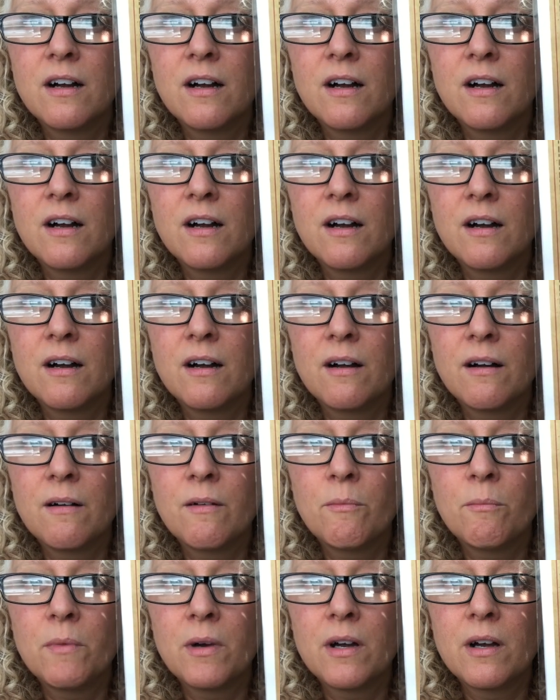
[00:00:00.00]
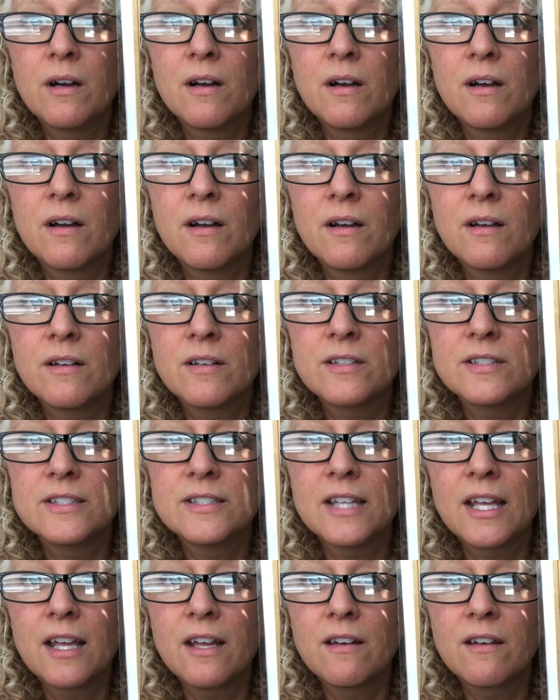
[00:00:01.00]
Um, there's
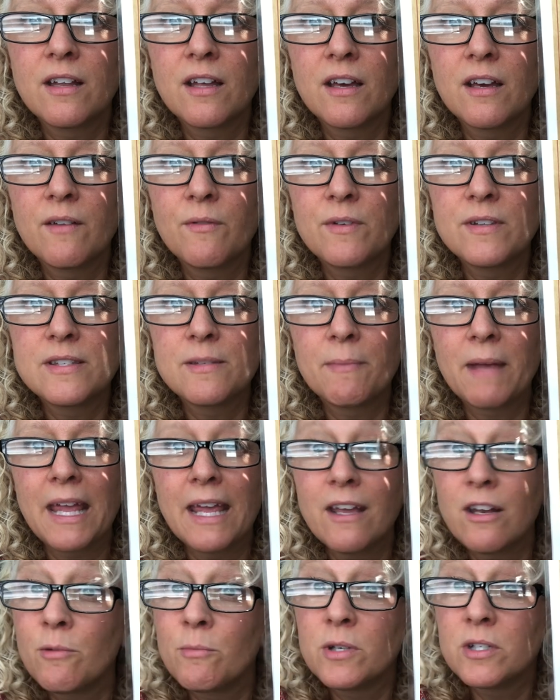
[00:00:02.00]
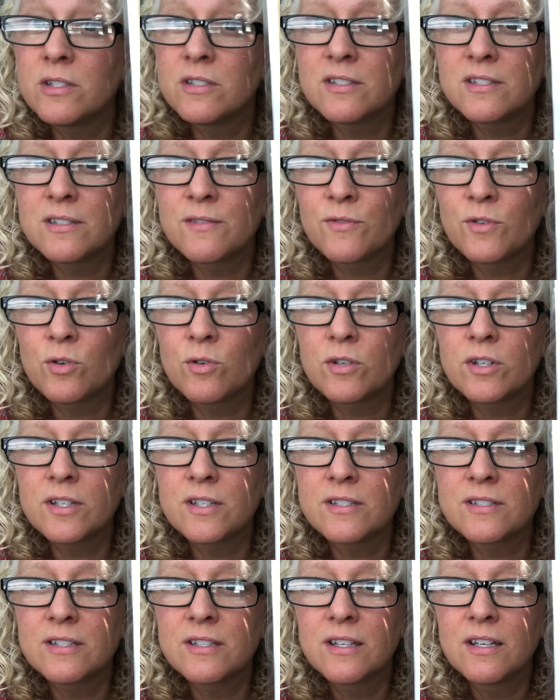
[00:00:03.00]
Santa with some animals, of
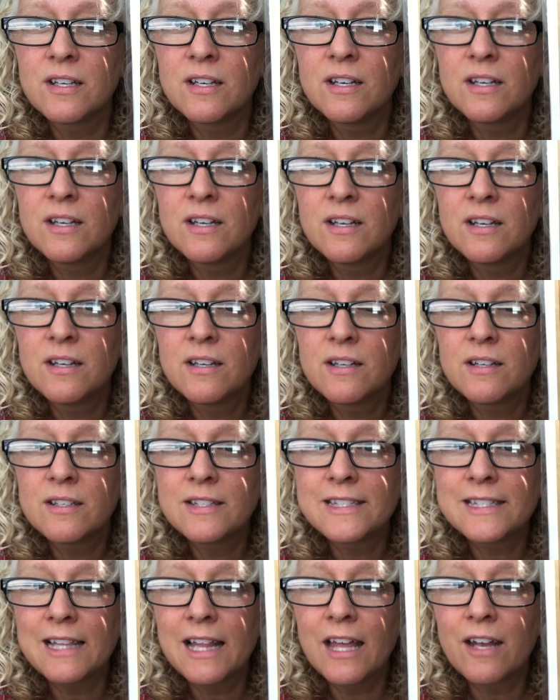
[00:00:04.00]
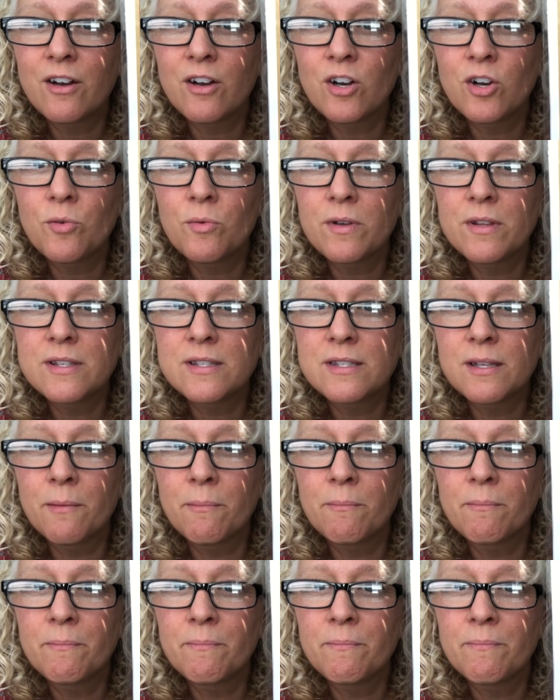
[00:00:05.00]
course sledder with
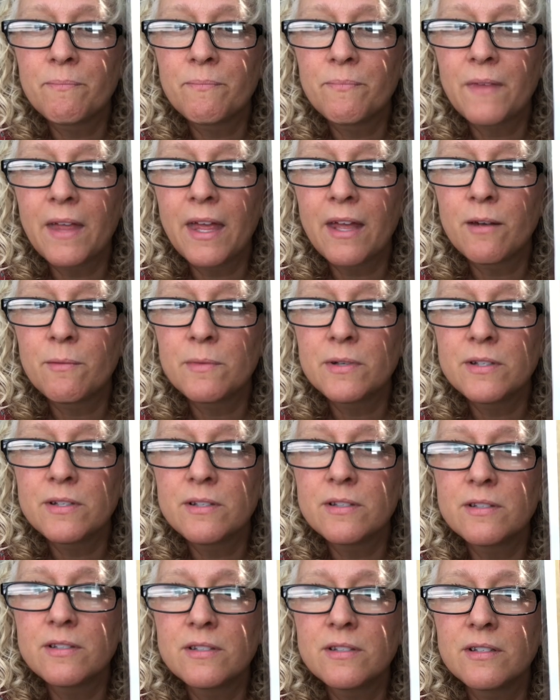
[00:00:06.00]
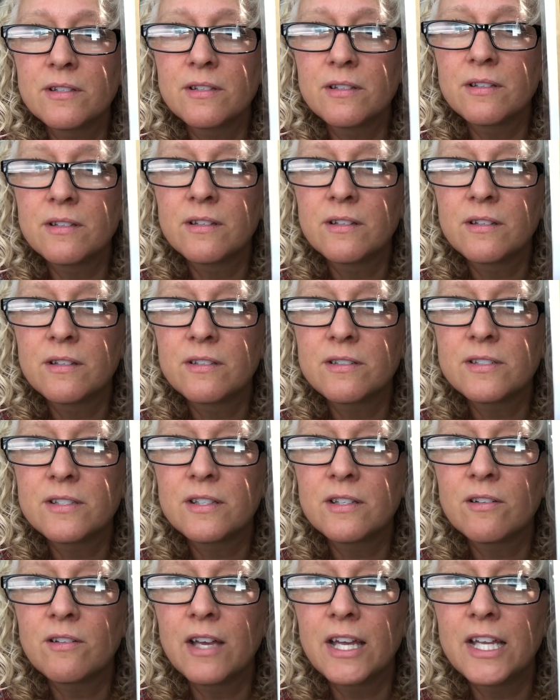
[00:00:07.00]
some animals and there's a
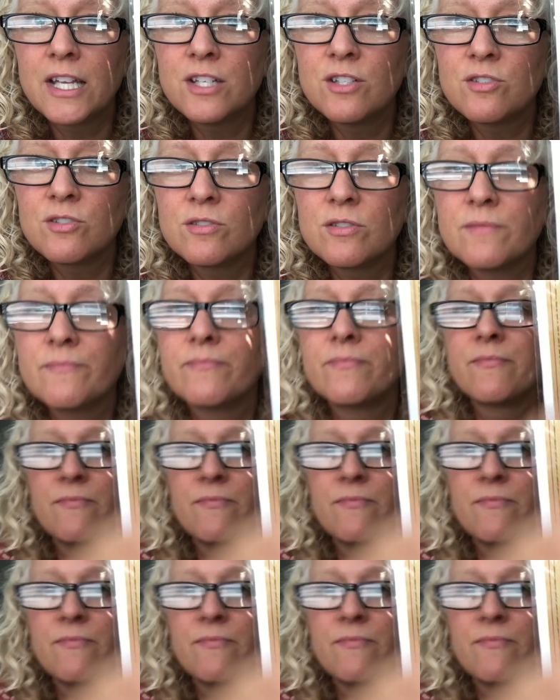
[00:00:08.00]
little angel.